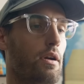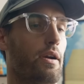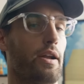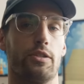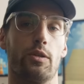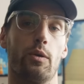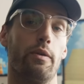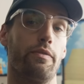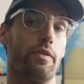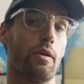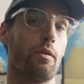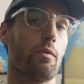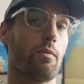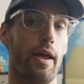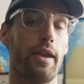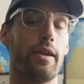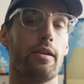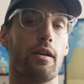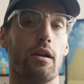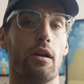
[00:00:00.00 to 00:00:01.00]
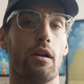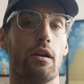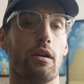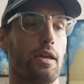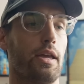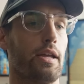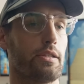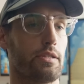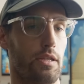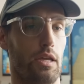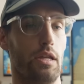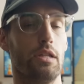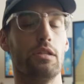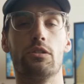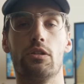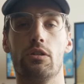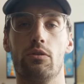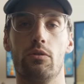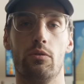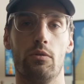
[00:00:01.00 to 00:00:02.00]
right, so if your render gets
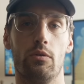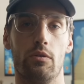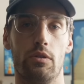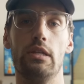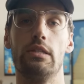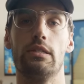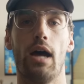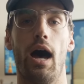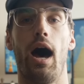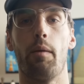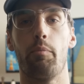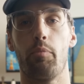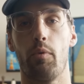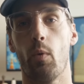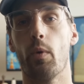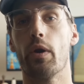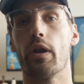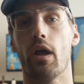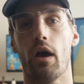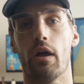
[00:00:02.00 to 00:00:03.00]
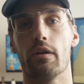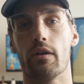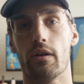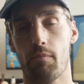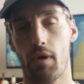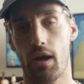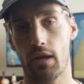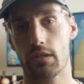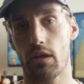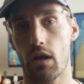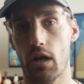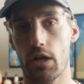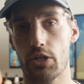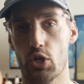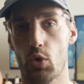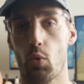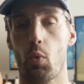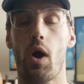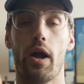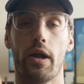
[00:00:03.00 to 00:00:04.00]
into the top 100 montage,
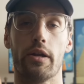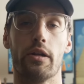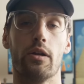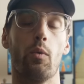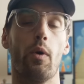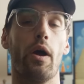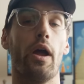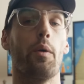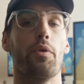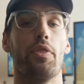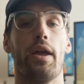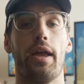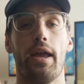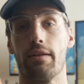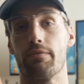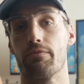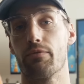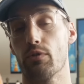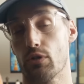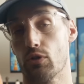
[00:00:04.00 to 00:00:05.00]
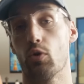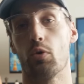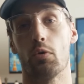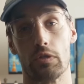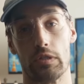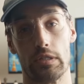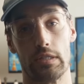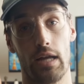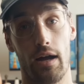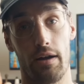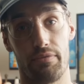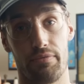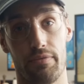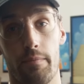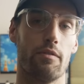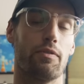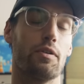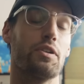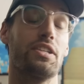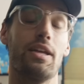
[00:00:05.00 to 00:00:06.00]
you're walking away with a handful of cool stuff.
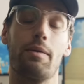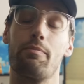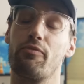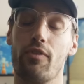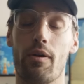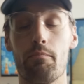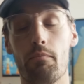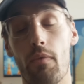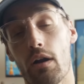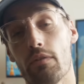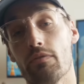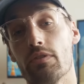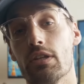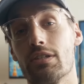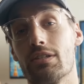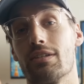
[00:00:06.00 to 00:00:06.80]
First up, from Marvelous